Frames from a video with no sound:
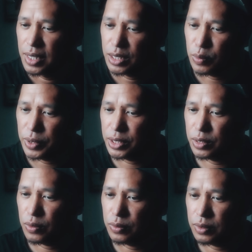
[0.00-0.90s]
So when the
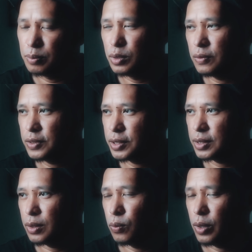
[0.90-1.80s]
drone
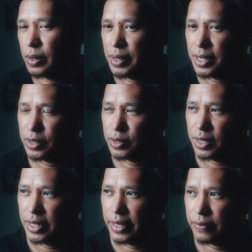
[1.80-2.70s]
moves 1 meter to
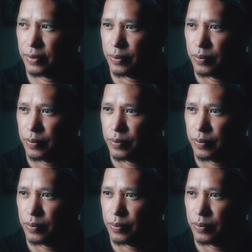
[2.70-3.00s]
the left,